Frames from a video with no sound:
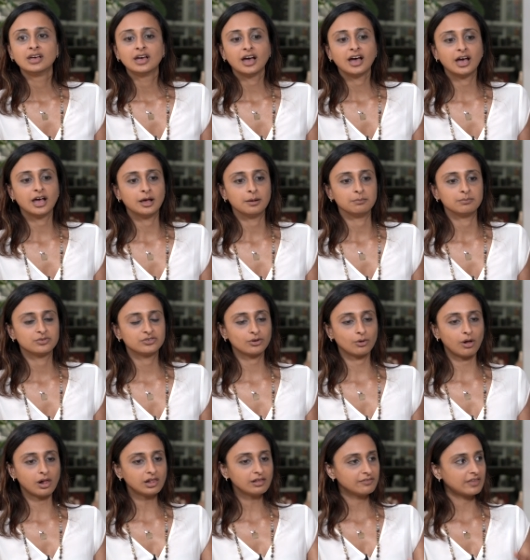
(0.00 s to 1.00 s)
Um,
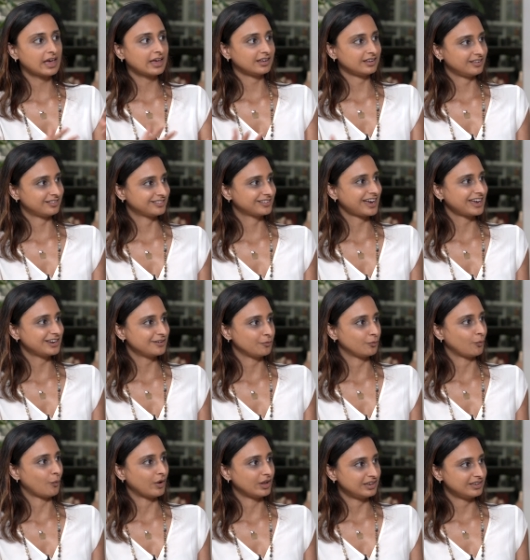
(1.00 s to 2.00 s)
so all of that is kind of
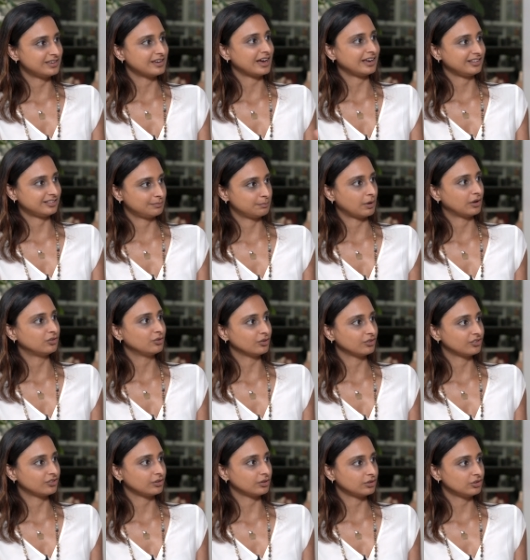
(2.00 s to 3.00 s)
one nice
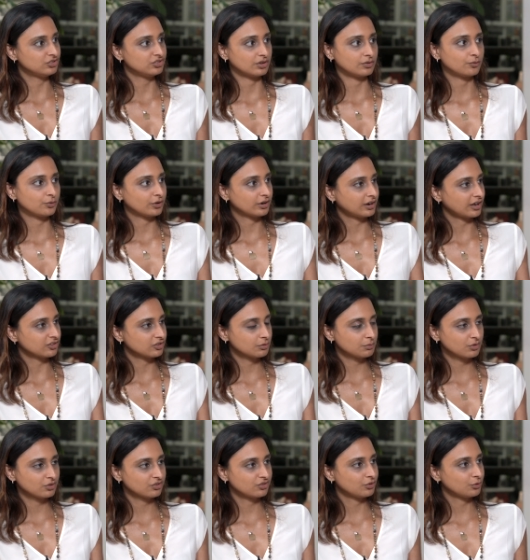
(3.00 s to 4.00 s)
bundled solution for
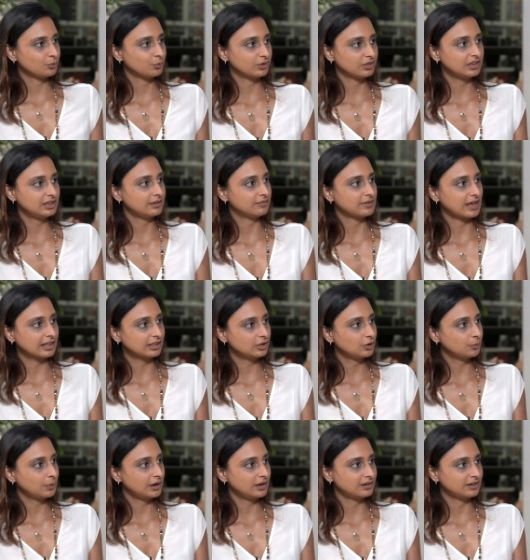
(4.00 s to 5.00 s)
customers to really
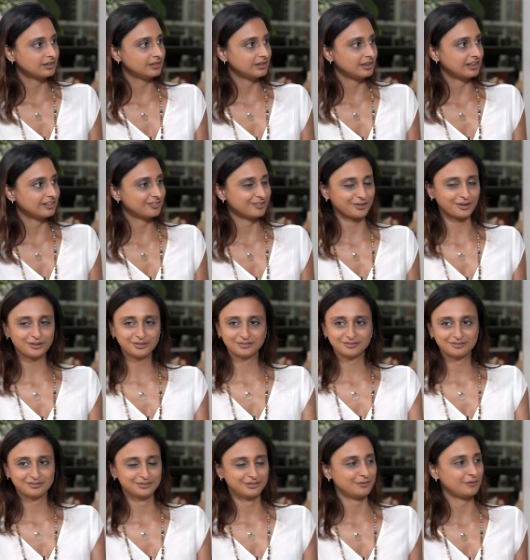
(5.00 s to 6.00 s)
evaluate and, and start
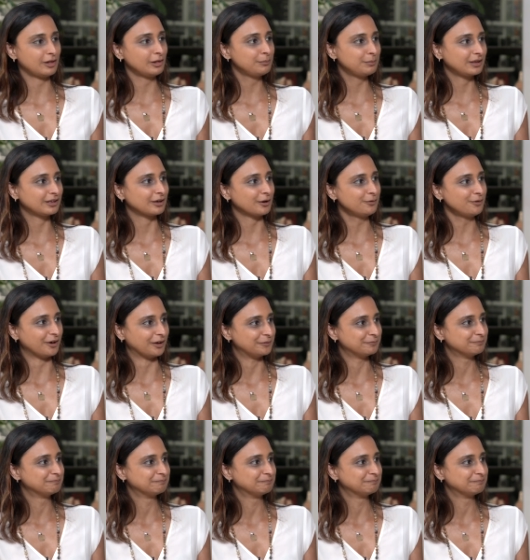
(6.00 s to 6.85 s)
developing code on.